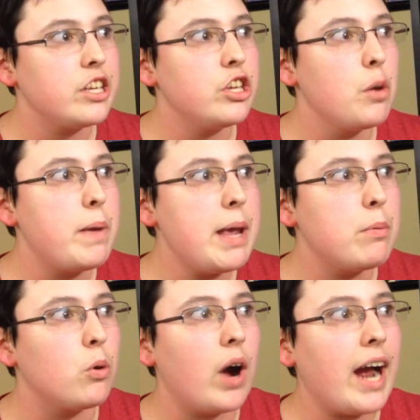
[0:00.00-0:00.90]
You
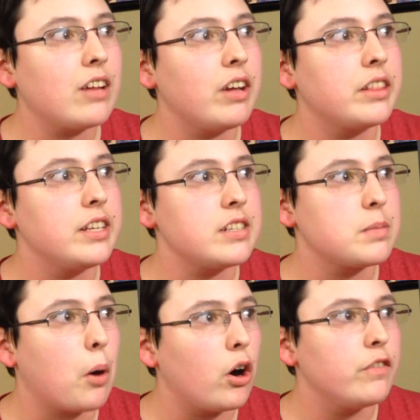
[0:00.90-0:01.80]
people act like this is
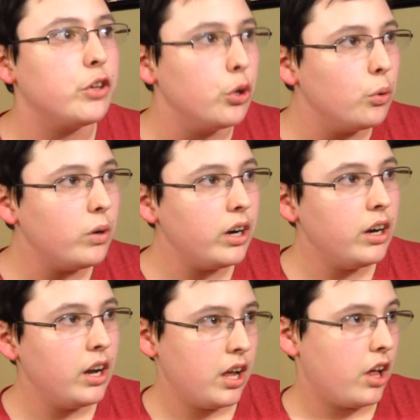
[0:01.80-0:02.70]
part of you?
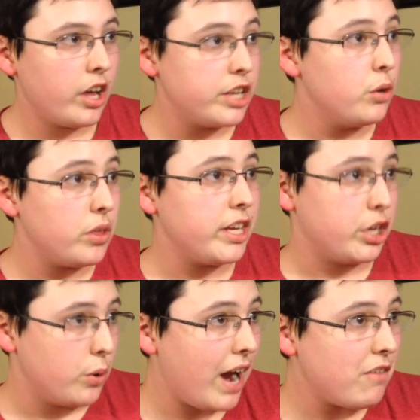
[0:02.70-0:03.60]
Like, you think
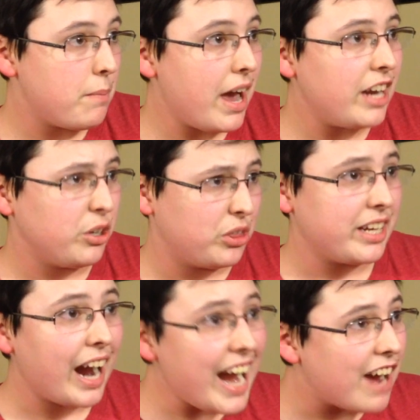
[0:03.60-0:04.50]
you have it bad? You
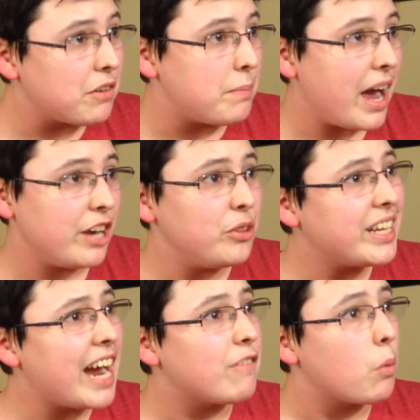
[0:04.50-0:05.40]
think I have it bad? You
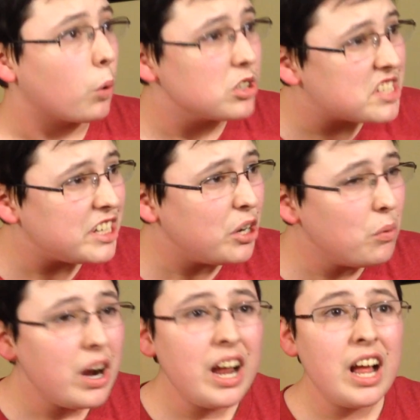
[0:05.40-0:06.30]
think I have it worse than
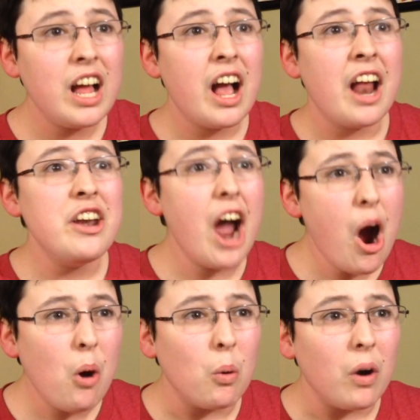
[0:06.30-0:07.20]
you?
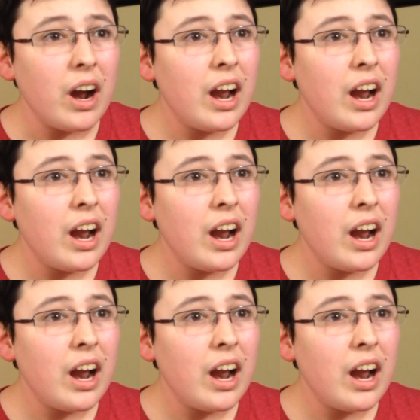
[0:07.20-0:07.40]
No!